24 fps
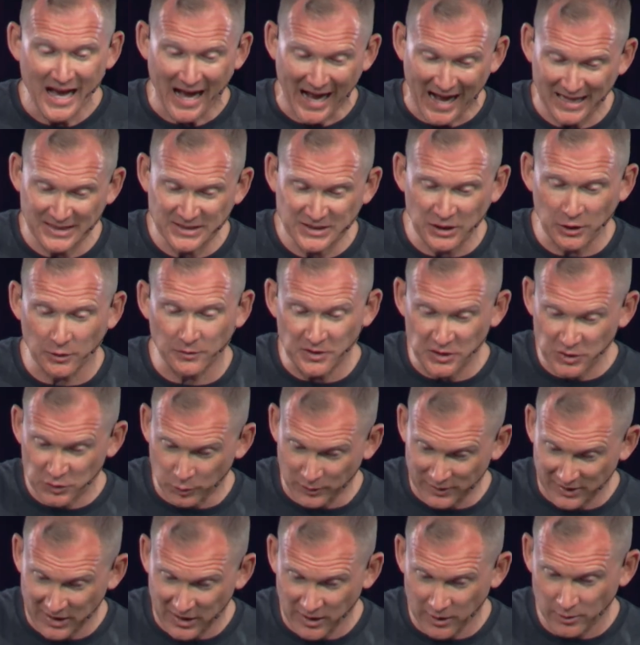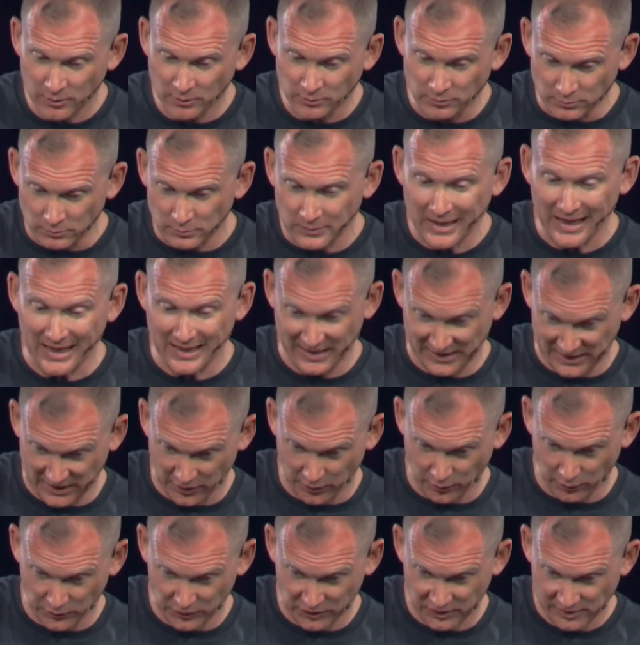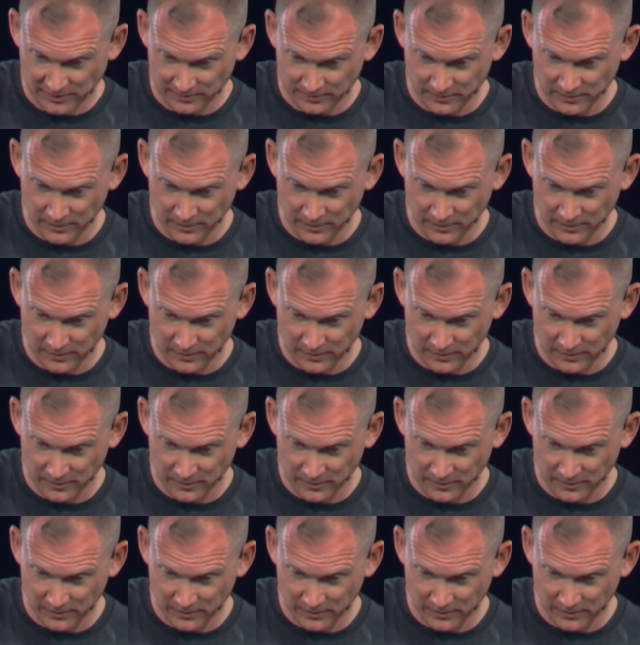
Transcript: I tell this one, go, and he goes.